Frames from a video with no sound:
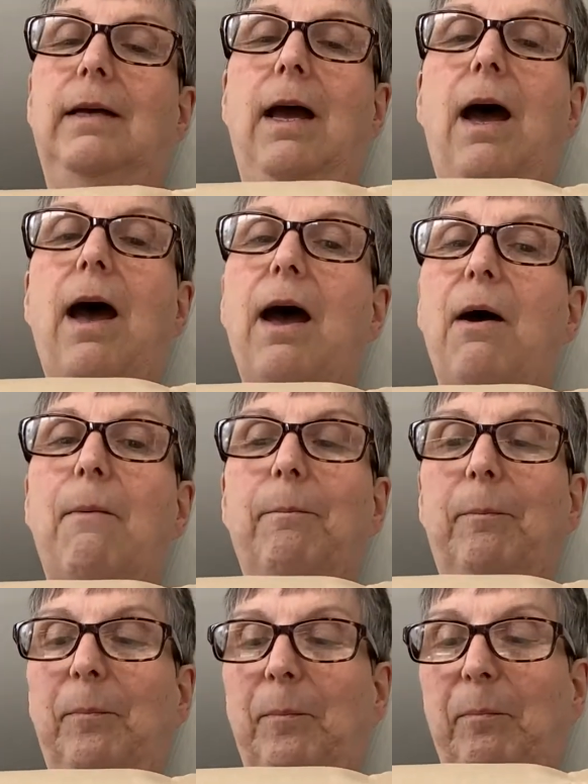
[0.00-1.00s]

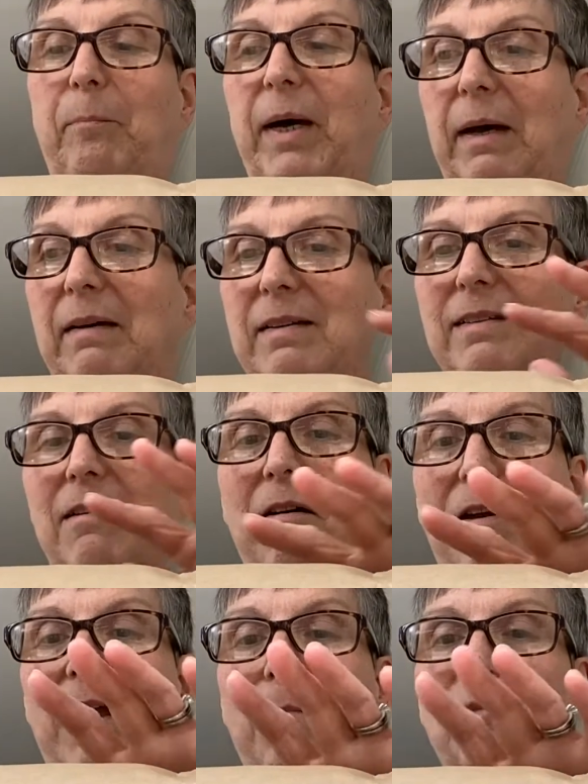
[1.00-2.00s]
But I
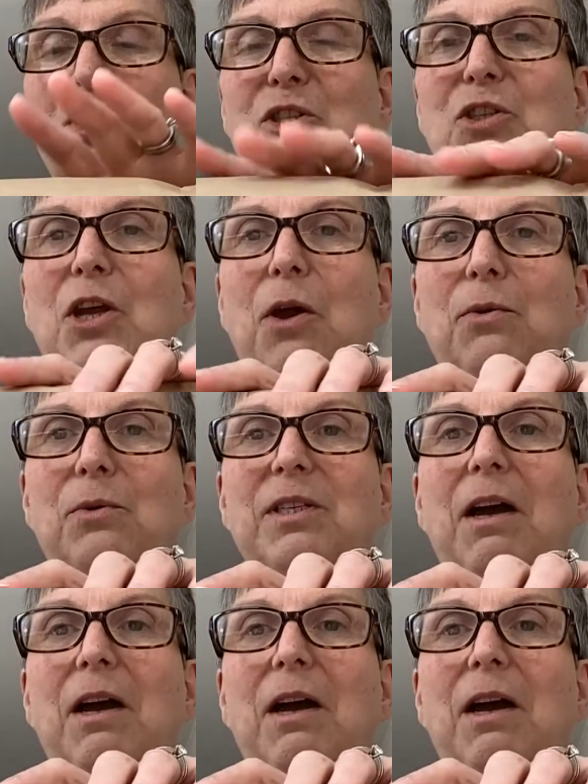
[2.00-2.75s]
am stoked.